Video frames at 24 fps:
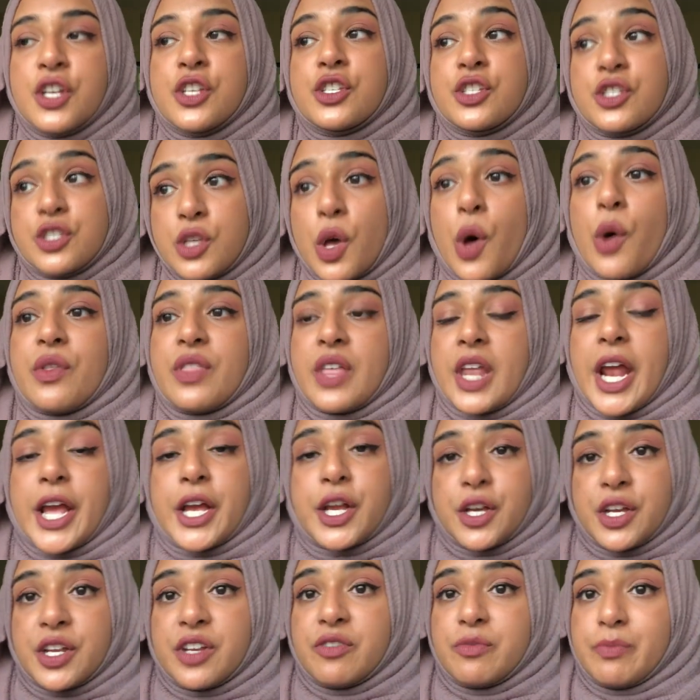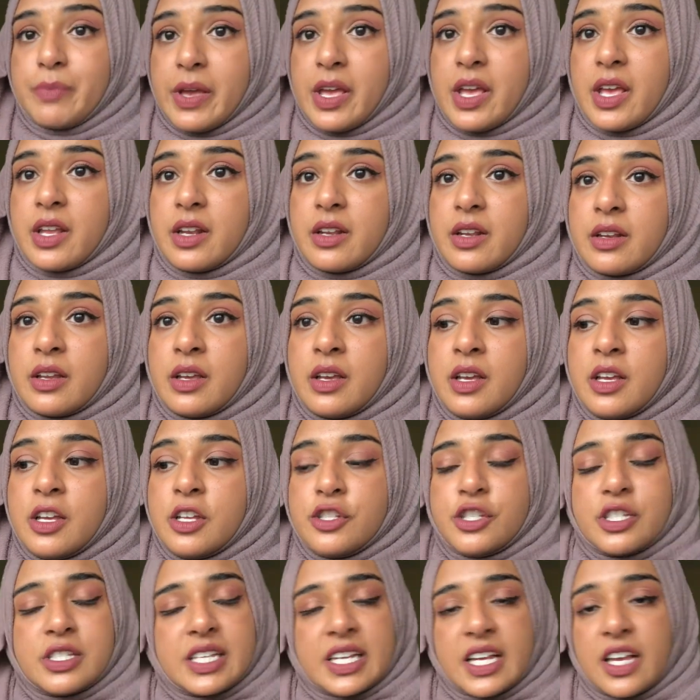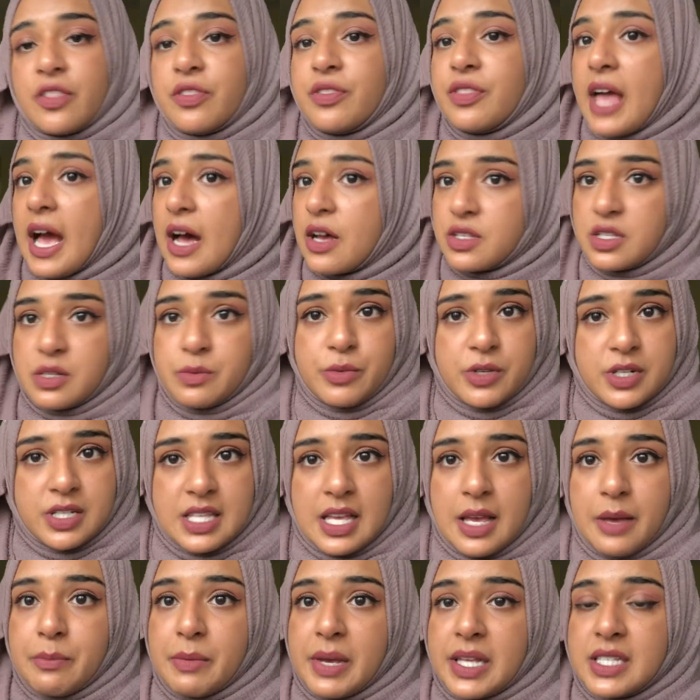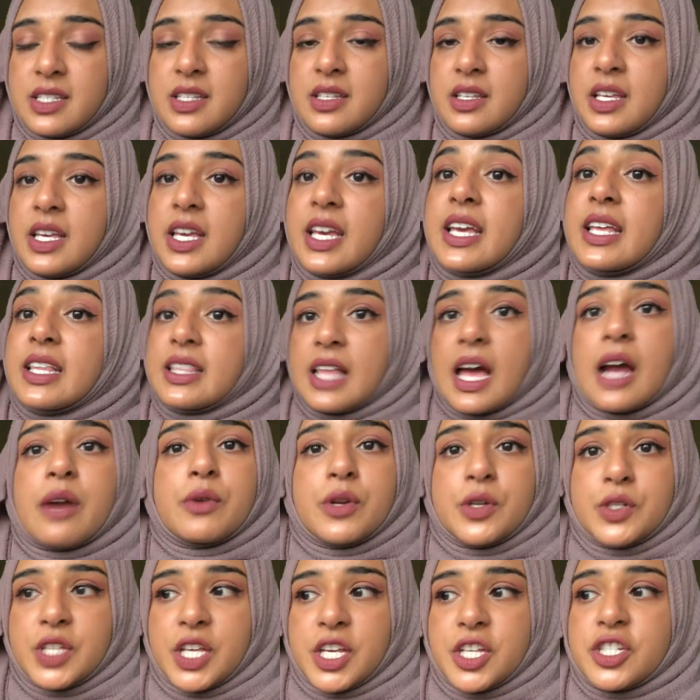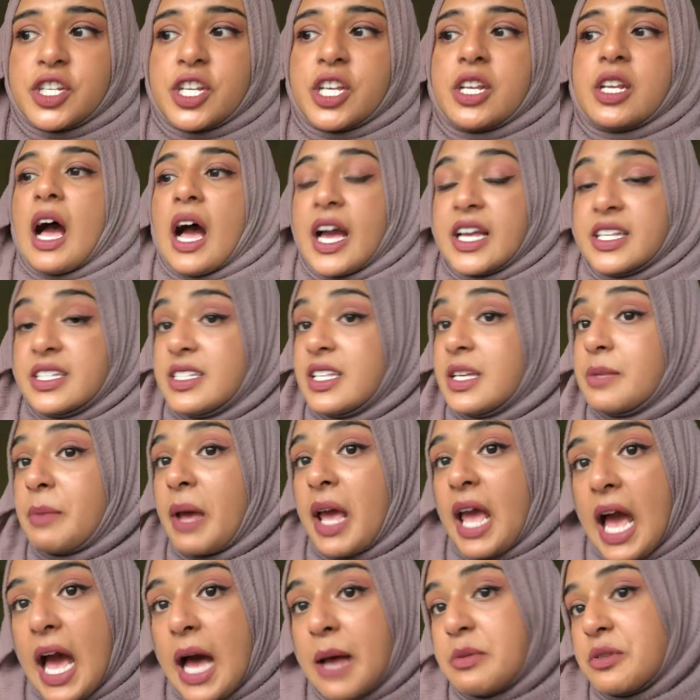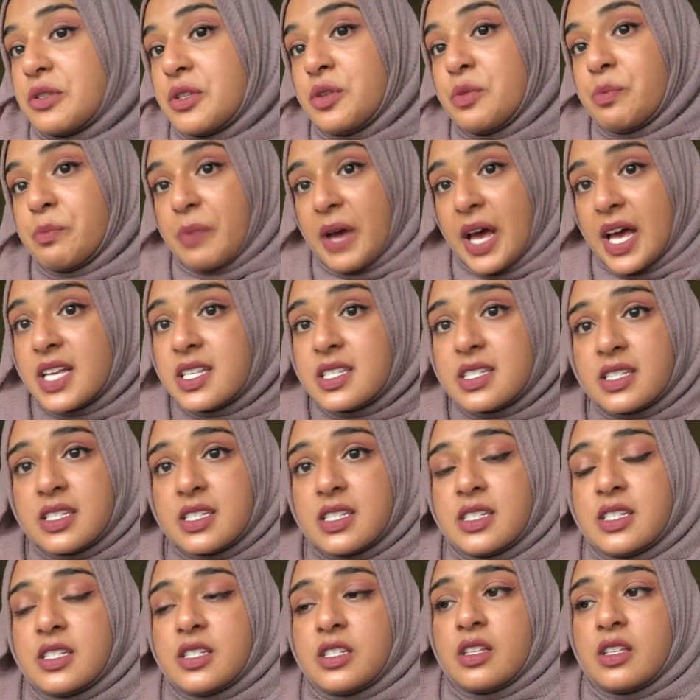so that I could have been just like 1,000% mentally in that rotation. I did my absolute best.